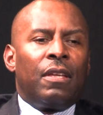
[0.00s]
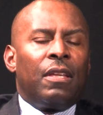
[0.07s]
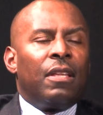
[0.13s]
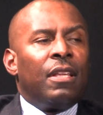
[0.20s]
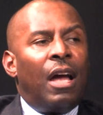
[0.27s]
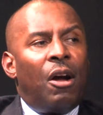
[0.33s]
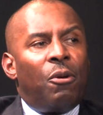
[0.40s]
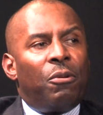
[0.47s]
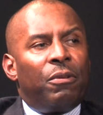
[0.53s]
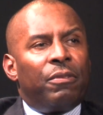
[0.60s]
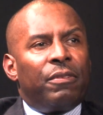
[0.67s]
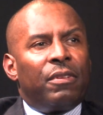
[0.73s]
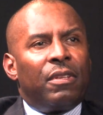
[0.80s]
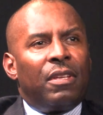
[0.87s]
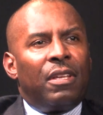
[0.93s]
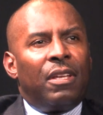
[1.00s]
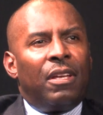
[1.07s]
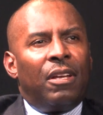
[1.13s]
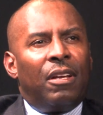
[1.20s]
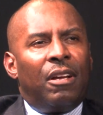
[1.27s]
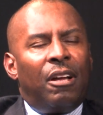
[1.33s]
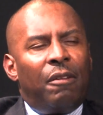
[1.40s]
Now,
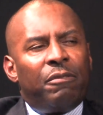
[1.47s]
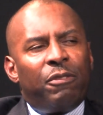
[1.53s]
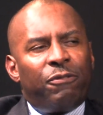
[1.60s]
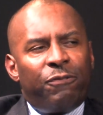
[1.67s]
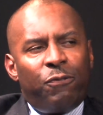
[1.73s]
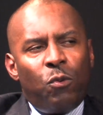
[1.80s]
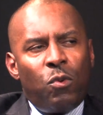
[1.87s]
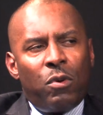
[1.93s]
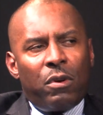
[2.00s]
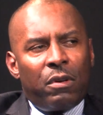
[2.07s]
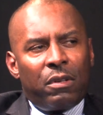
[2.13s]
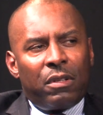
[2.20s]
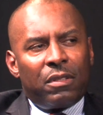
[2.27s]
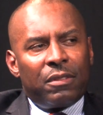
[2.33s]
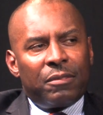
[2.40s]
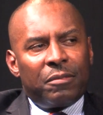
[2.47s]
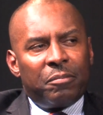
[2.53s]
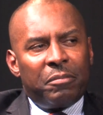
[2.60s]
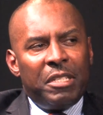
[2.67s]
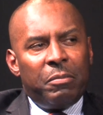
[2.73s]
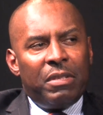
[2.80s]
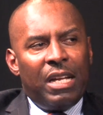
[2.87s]
of the 4
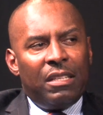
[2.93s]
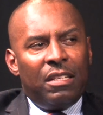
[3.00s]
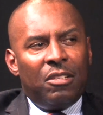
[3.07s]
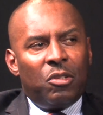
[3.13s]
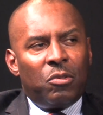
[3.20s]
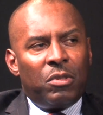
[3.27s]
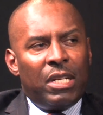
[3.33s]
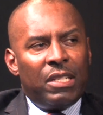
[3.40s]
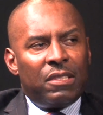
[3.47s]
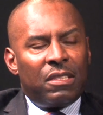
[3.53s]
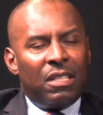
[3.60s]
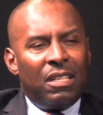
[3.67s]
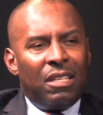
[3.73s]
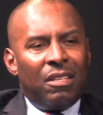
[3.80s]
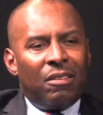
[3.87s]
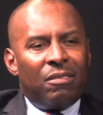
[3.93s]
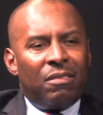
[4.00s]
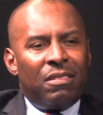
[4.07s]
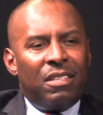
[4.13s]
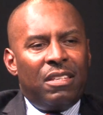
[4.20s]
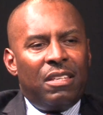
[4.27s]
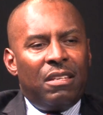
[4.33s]
people that they'll arrest,
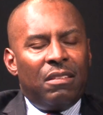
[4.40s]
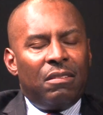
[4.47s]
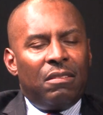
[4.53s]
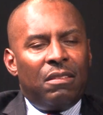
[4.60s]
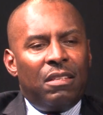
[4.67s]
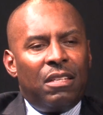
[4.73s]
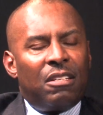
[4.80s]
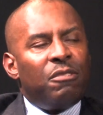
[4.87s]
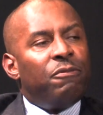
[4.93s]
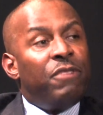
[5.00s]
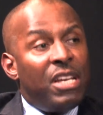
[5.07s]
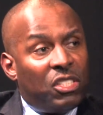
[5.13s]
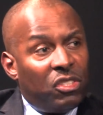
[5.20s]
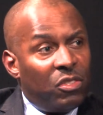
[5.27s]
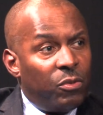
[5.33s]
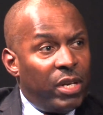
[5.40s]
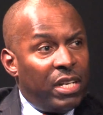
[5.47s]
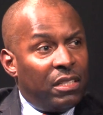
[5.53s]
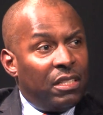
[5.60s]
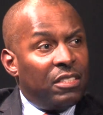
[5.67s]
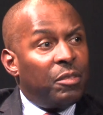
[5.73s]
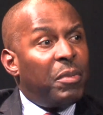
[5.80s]
the conviction rate
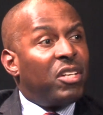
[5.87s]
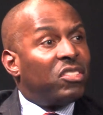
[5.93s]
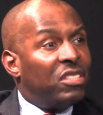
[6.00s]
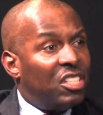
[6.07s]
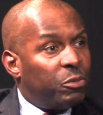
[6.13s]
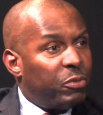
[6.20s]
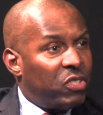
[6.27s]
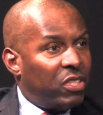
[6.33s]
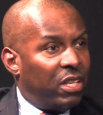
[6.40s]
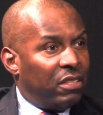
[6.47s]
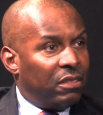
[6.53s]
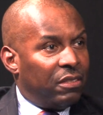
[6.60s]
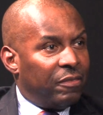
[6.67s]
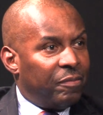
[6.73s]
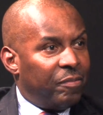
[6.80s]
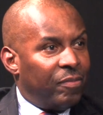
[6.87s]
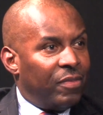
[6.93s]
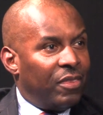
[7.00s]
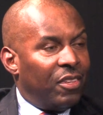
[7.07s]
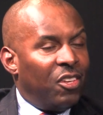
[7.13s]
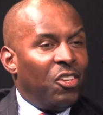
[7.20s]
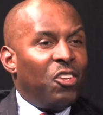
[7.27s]
is about 6%.
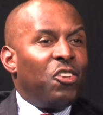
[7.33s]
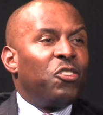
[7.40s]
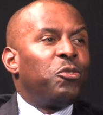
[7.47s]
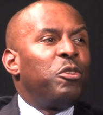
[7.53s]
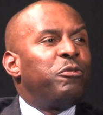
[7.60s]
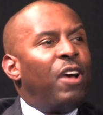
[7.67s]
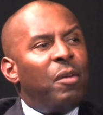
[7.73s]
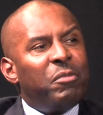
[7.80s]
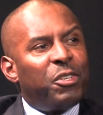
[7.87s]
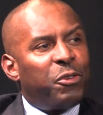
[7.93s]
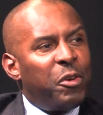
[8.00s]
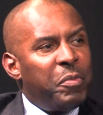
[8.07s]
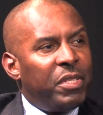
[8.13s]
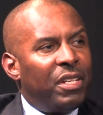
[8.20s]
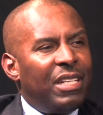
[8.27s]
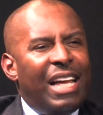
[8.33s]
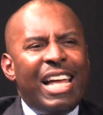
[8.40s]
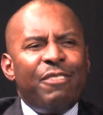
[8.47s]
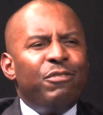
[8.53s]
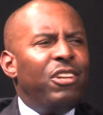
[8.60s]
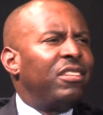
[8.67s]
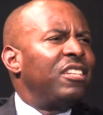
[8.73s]
So if I'm a criminal, I have
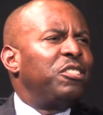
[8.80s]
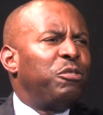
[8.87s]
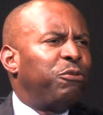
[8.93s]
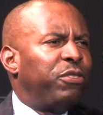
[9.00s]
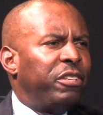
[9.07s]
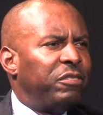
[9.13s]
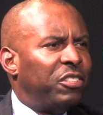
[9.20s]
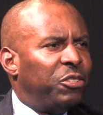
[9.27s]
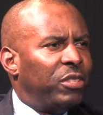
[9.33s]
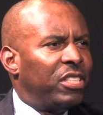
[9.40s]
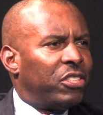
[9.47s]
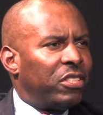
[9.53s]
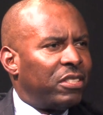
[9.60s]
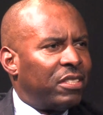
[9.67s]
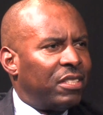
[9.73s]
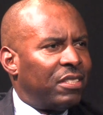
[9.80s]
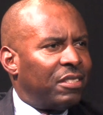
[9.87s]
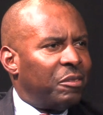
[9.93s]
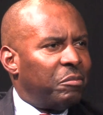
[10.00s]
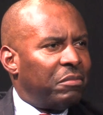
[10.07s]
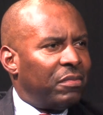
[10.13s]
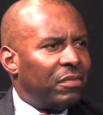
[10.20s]
nothing to fear of the judicial
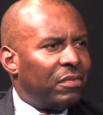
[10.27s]
system.